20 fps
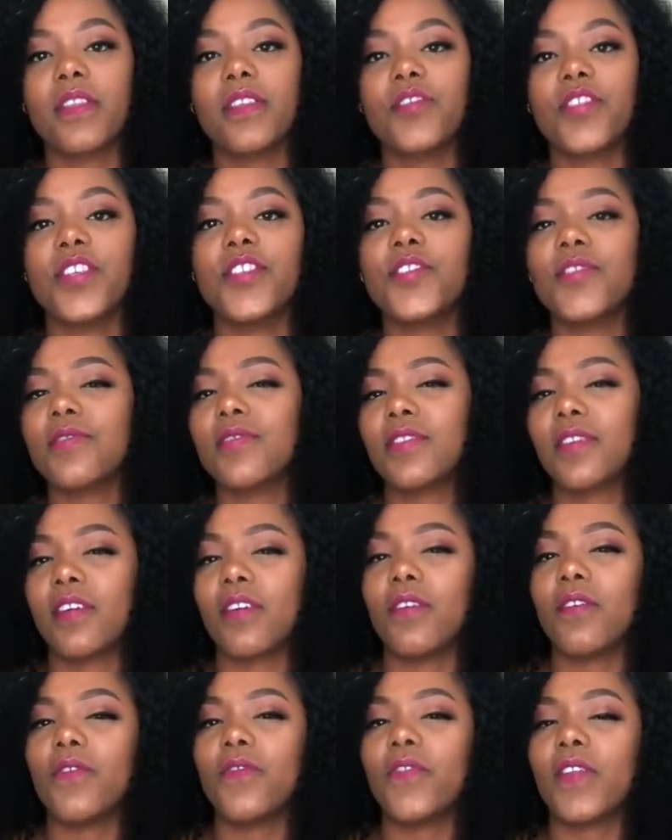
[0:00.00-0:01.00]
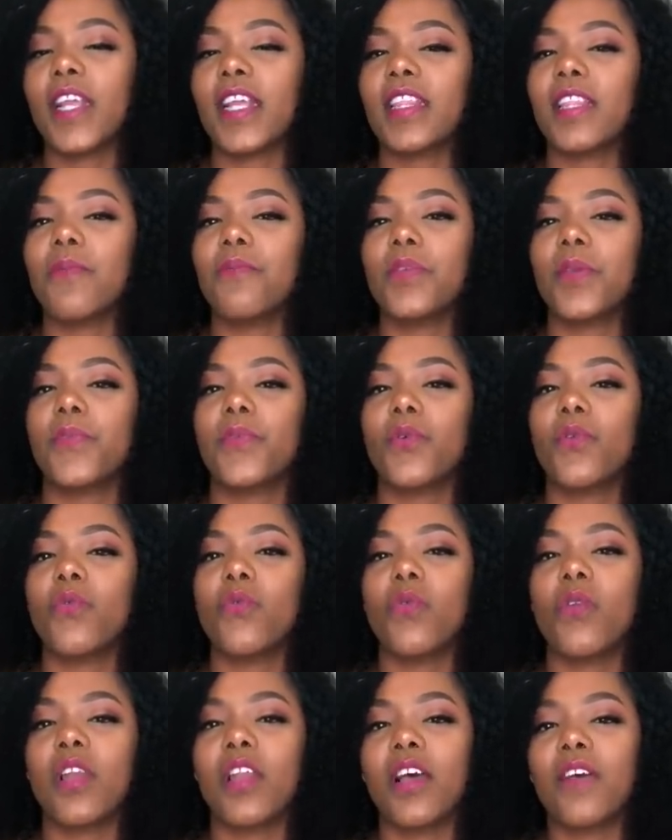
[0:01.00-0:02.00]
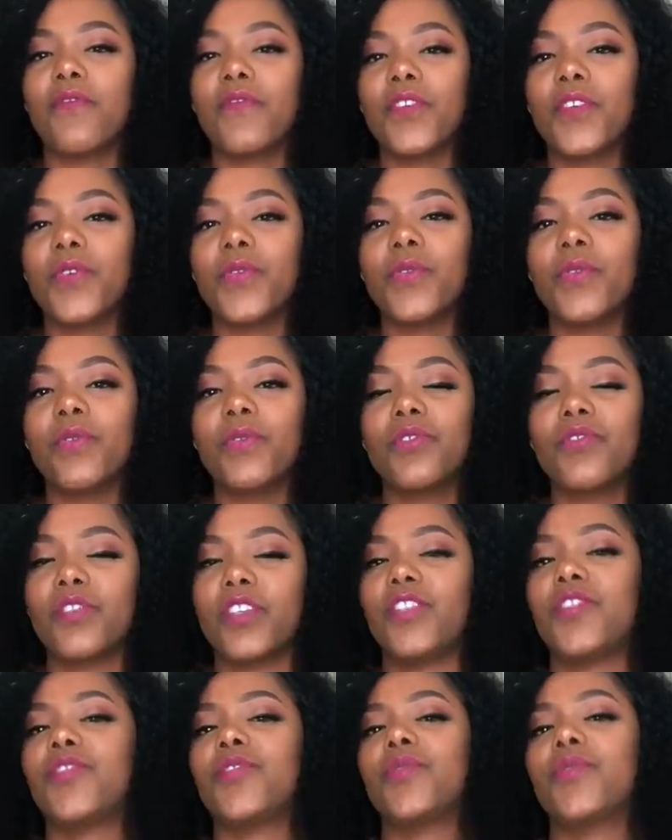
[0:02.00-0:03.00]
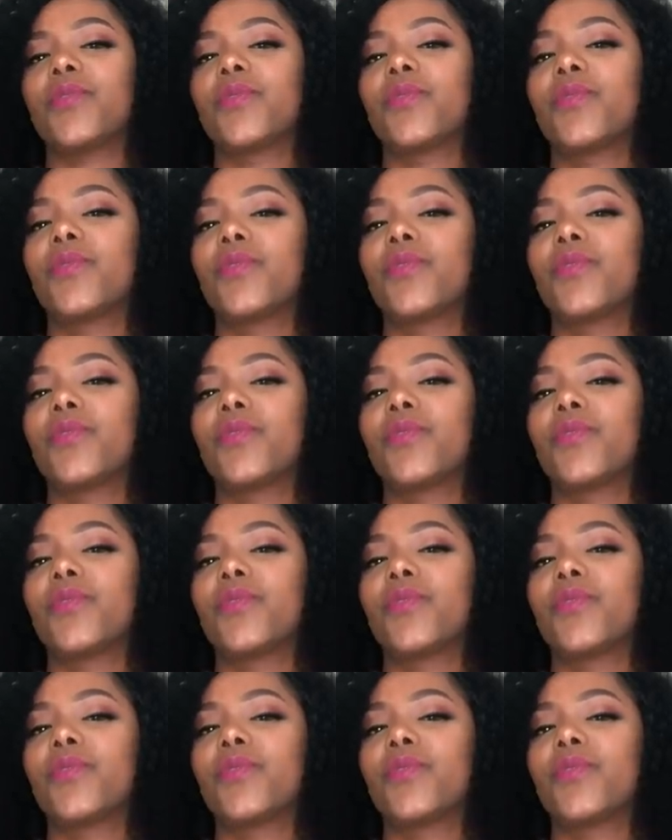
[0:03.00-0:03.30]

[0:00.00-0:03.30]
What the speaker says: treat yourself like the people who love you treat you.